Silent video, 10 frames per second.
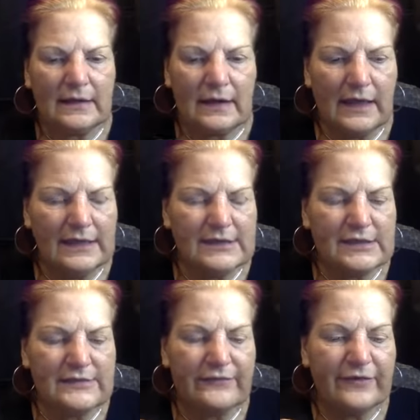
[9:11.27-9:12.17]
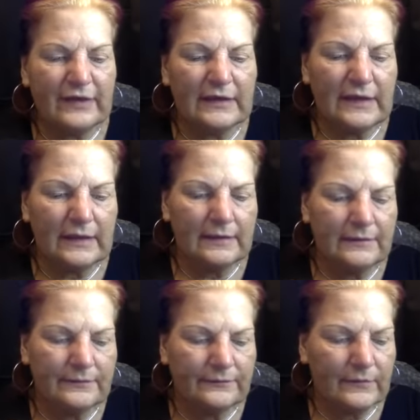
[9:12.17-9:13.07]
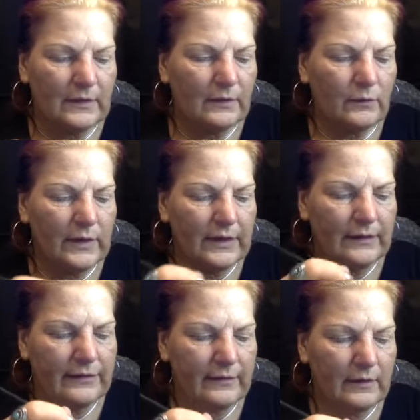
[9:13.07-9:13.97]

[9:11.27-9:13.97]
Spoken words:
I just fill in with